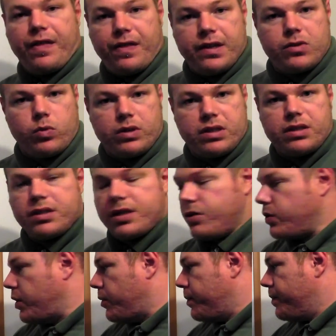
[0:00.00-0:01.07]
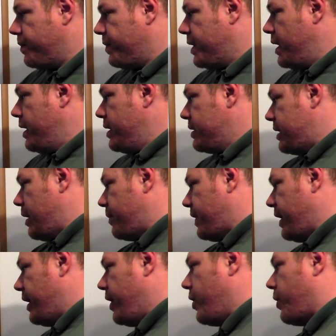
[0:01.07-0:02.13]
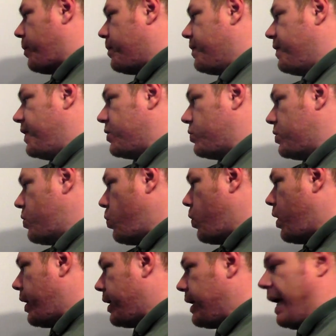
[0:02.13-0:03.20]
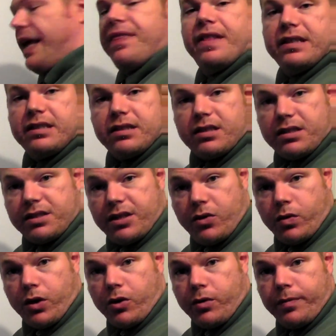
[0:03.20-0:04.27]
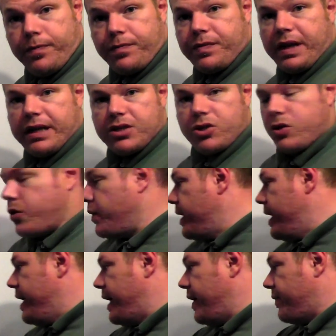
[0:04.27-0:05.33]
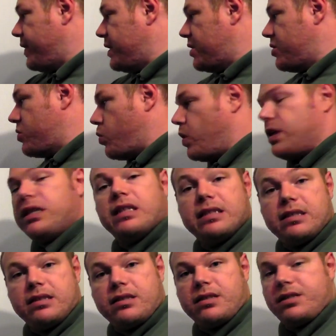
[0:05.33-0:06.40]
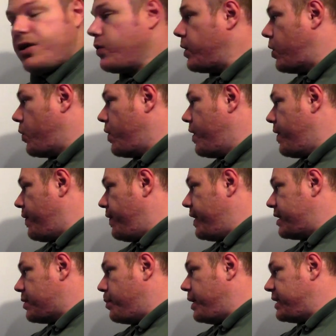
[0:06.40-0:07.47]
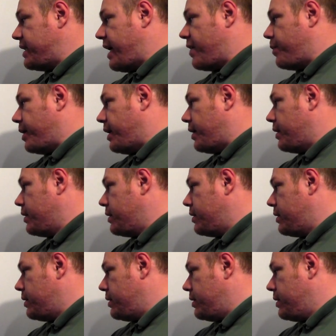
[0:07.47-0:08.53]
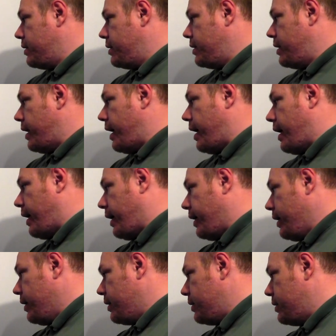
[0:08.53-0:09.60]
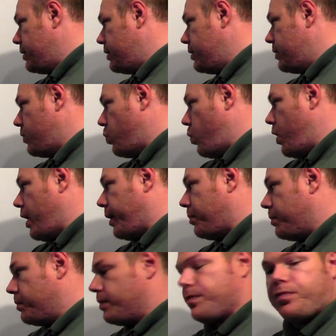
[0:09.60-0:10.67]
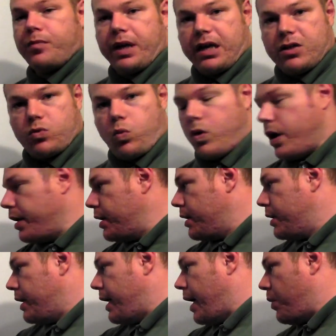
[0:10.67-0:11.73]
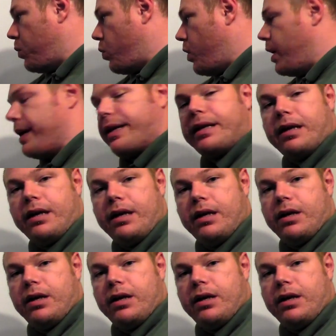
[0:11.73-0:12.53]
that this was a 0. Same thing here. This was a 1 and this is a 0, and so if this is a 1 and this is a 0, this must have been a 1, because 1 and 1